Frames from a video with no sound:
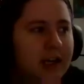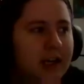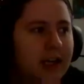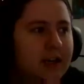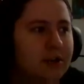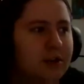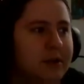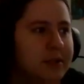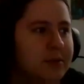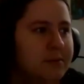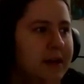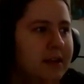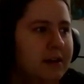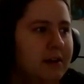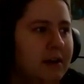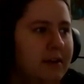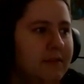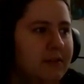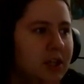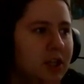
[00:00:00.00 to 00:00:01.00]
I'd always rather
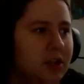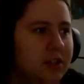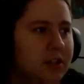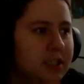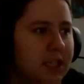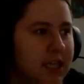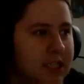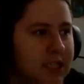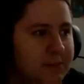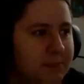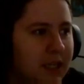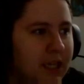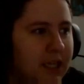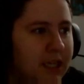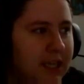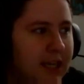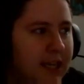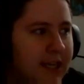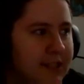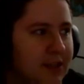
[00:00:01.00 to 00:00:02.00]
have a long test plan
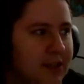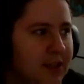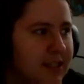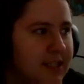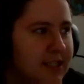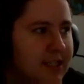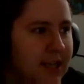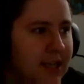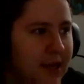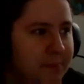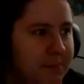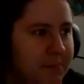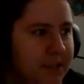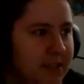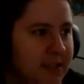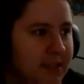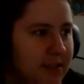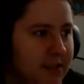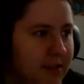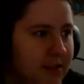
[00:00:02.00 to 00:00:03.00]
that has all the
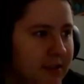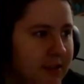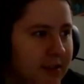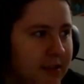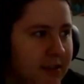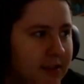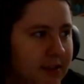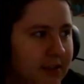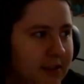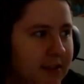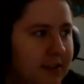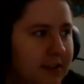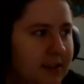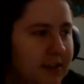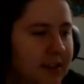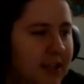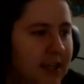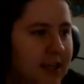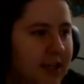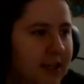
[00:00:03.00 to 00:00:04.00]
steps
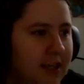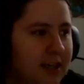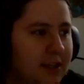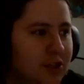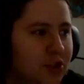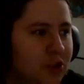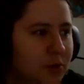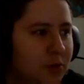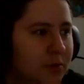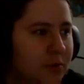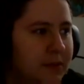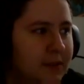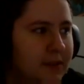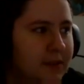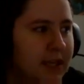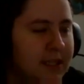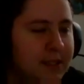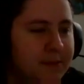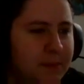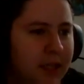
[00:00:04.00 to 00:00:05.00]
than a short
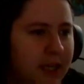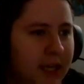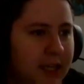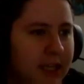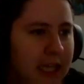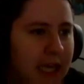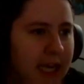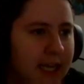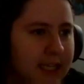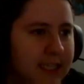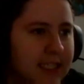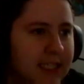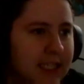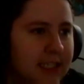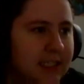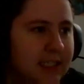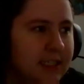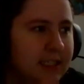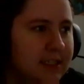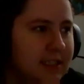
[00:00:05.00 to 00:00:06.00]
test plan that has
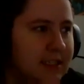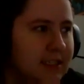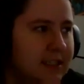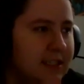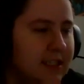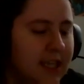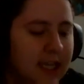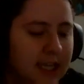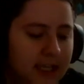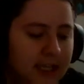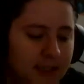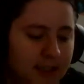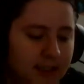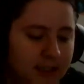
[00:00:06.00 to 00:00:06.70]
sentences like,